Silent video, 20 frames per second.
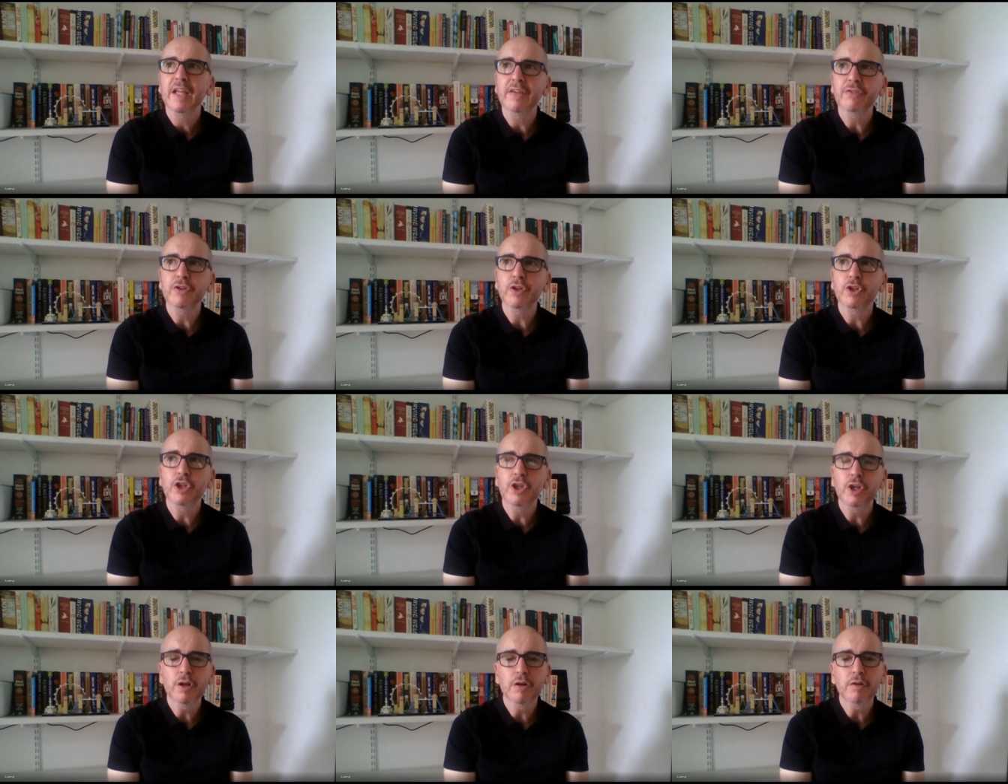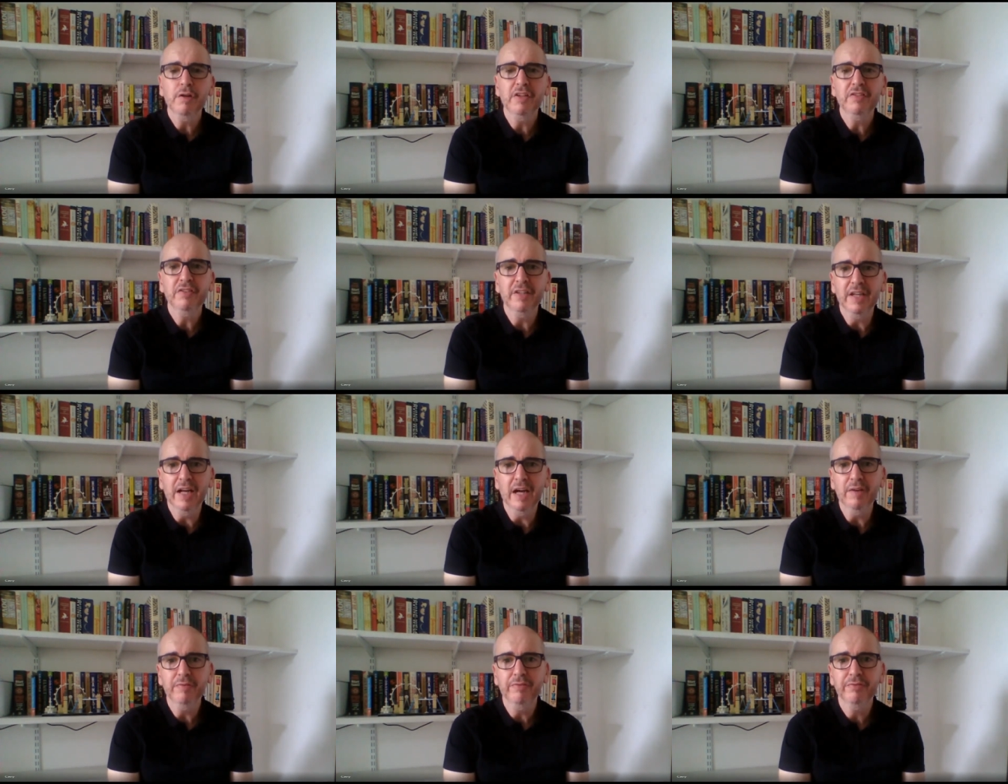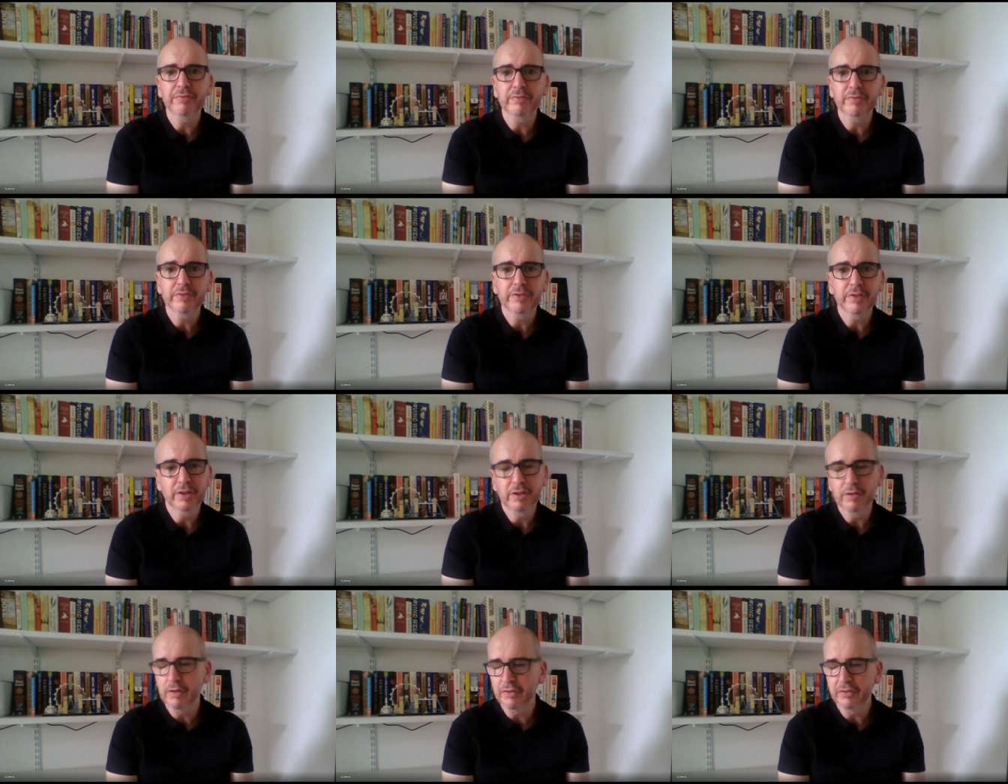if you're curious enough,
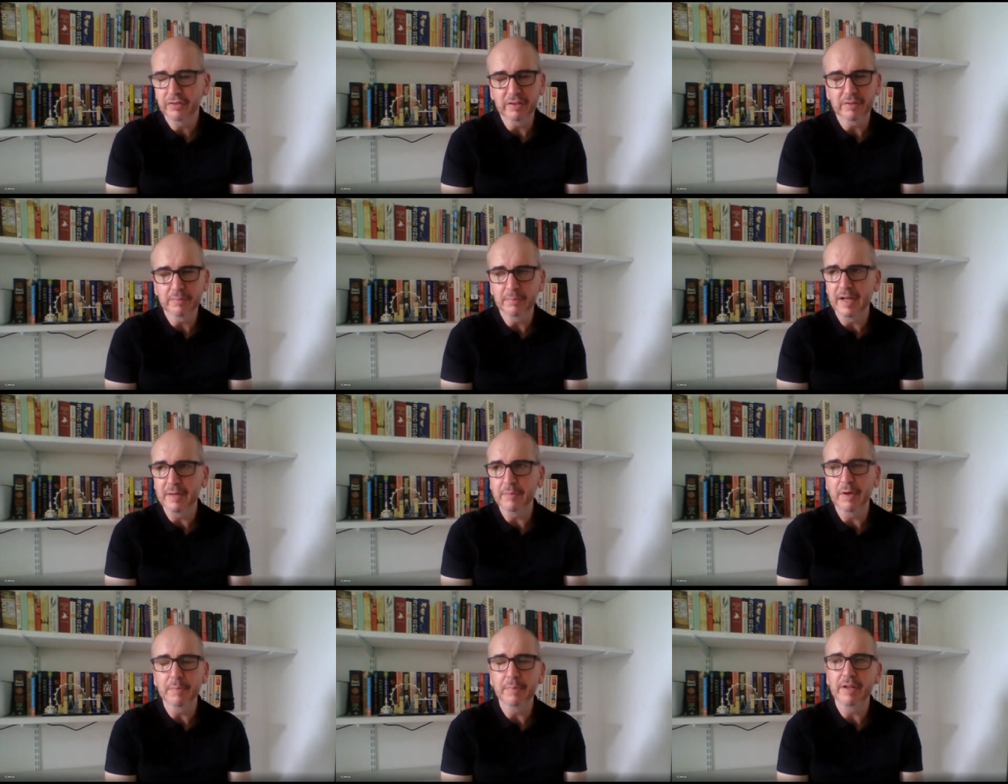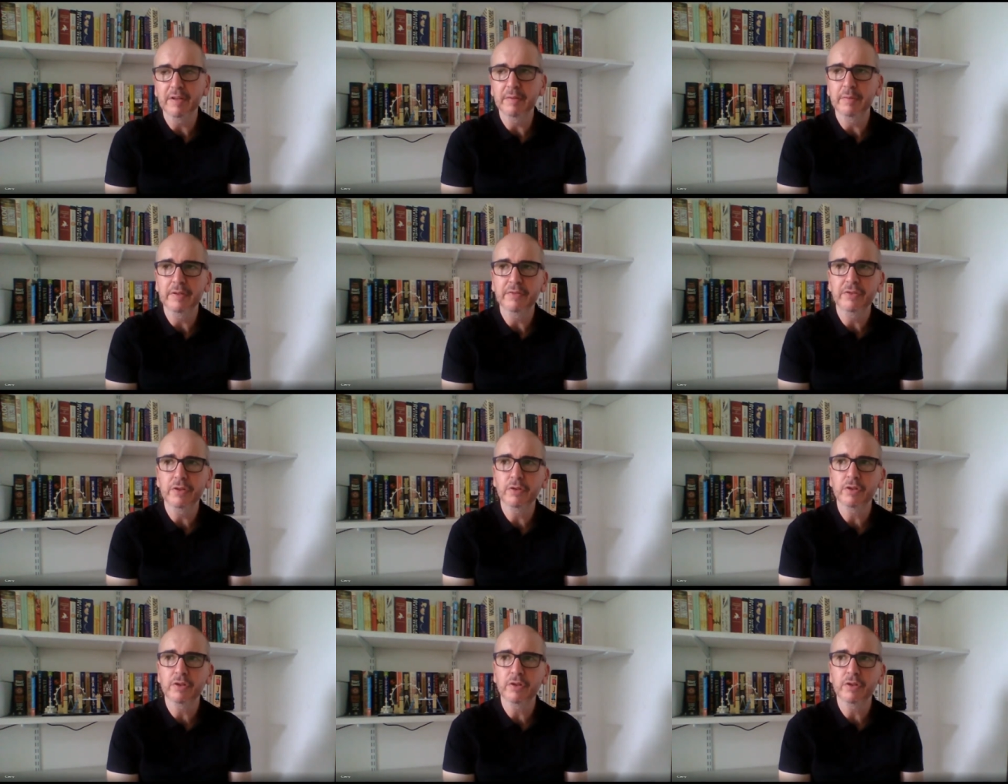so curiosity is the main one, but I mean, if